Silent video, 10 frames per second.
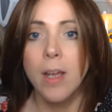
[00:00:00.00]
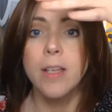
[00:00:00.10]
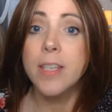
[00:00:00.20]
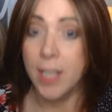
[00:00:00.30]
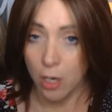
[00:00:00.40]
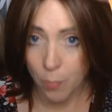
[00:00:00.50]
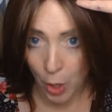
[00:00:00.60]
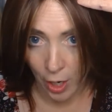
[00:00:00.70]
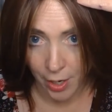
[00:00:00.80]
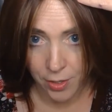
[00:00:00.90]
center
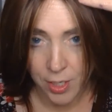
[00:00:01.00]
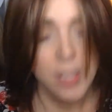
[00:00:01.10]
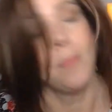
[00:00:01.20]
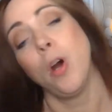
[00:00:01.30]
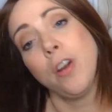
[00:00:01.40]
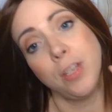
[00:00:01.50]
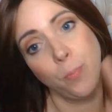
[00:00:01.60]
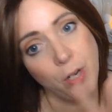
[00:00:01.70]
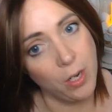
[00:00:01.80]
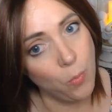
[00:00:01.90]
part. The part is
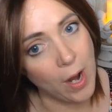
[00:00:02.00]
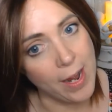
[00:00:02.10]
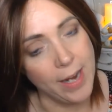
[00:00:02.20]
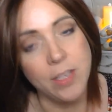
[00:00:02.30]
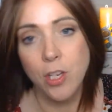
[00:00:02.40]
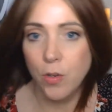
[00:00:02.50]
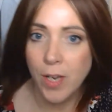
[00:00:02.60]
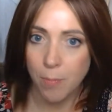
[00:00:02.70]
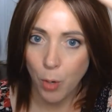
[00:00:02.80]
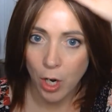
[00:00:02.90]
pretty wide, so you
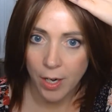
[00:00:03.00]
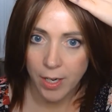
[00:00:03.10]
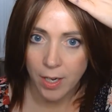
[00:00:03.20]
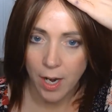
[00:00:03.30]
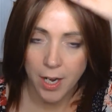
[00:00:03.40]
can part it.